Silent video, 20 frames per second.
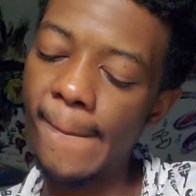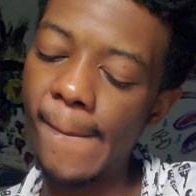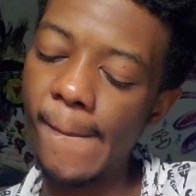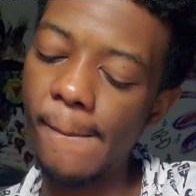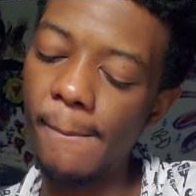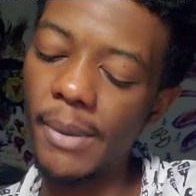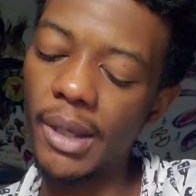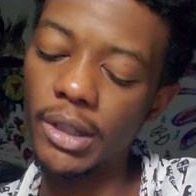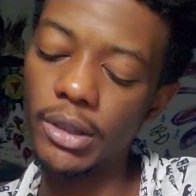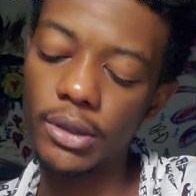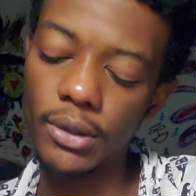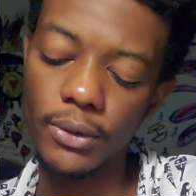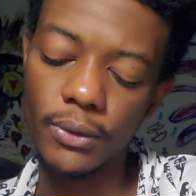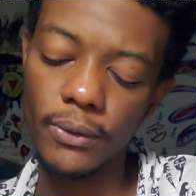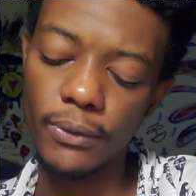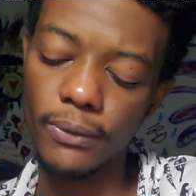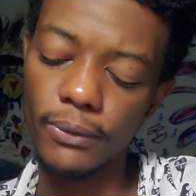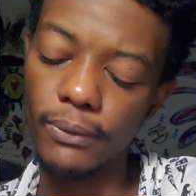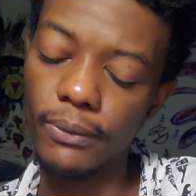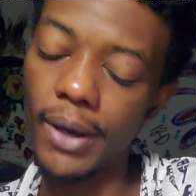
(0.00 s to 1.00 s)
mental
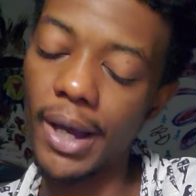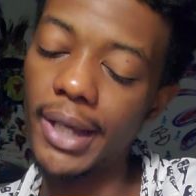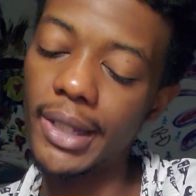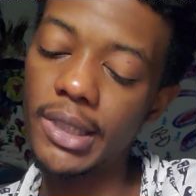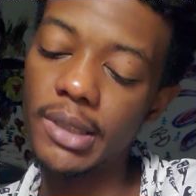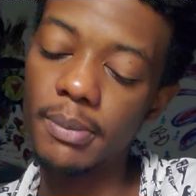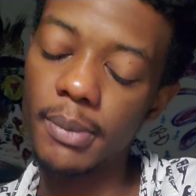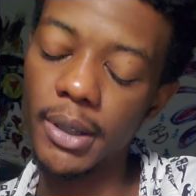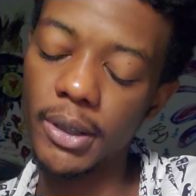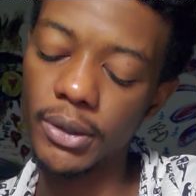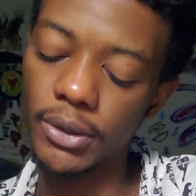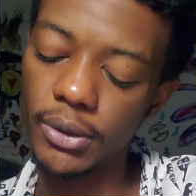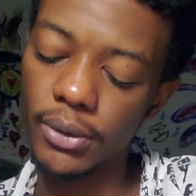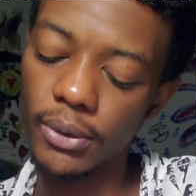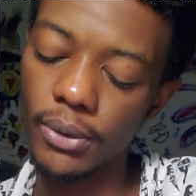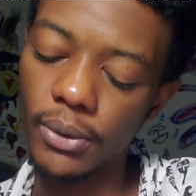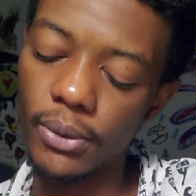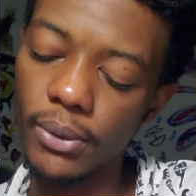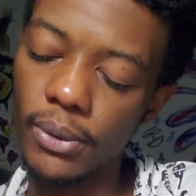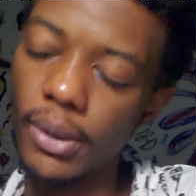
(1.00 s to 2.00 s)
fights,
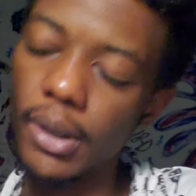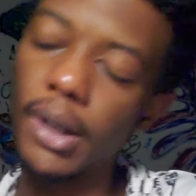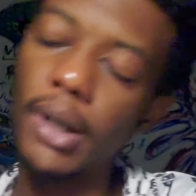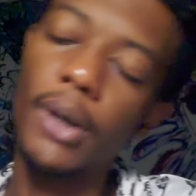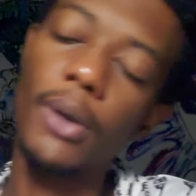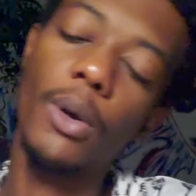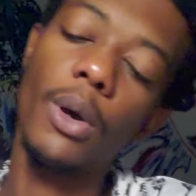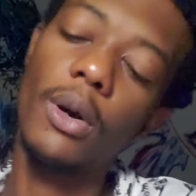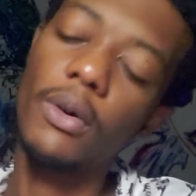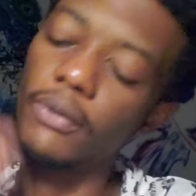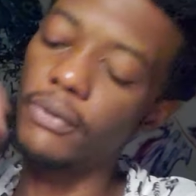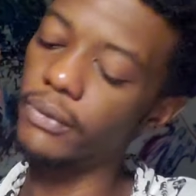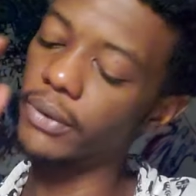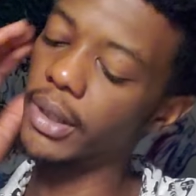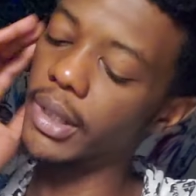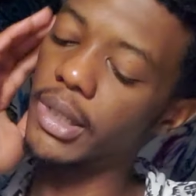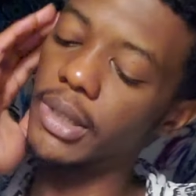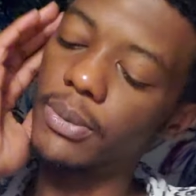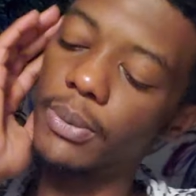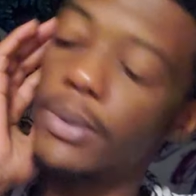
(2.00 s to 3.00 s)
mental
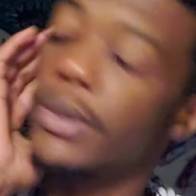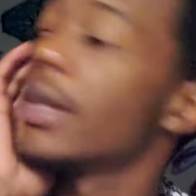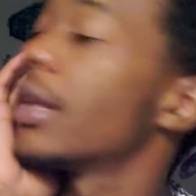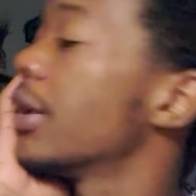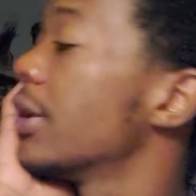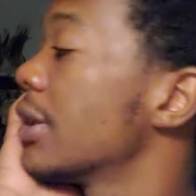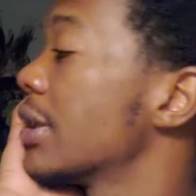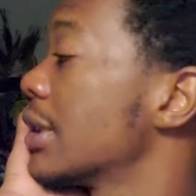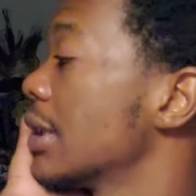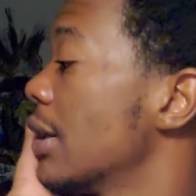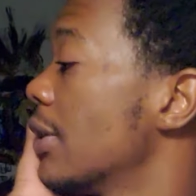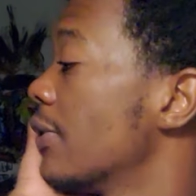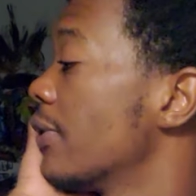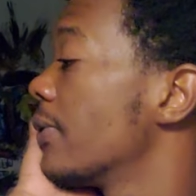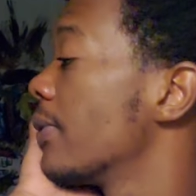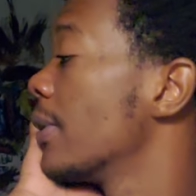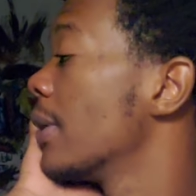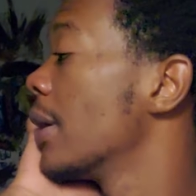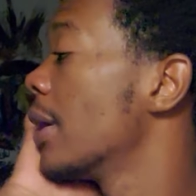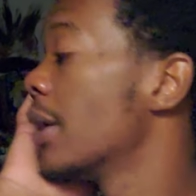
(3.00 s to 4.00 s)
conflicts within yourself.
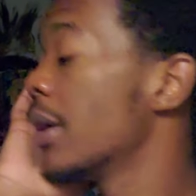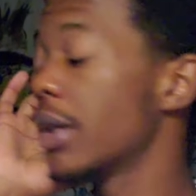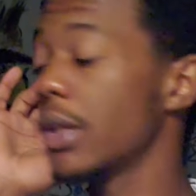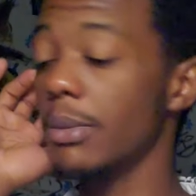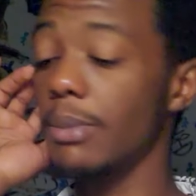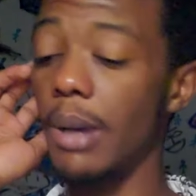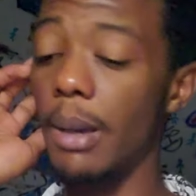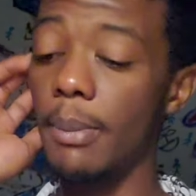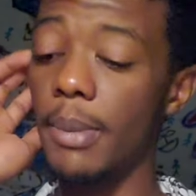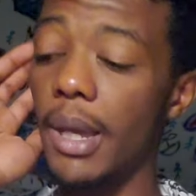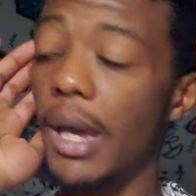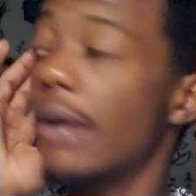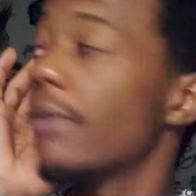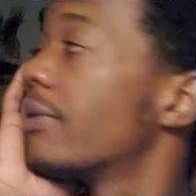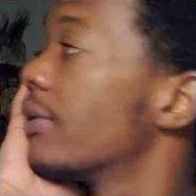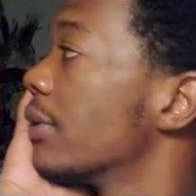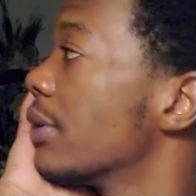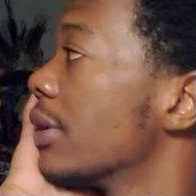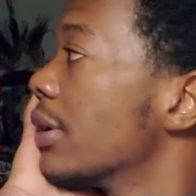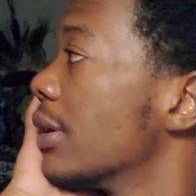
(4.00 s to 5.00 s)
You might be
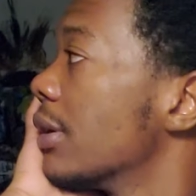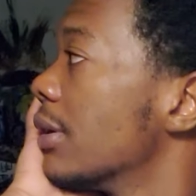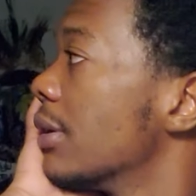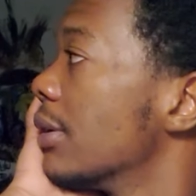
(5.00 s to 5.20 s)
having